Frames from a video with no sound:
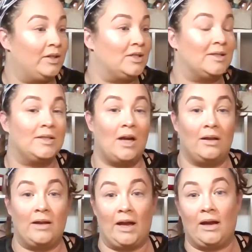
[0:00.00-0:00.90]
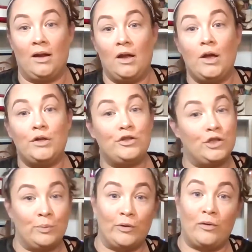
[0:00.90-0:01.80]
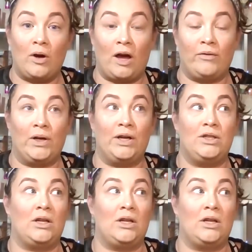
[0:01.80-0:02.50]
It's not like super full coverage.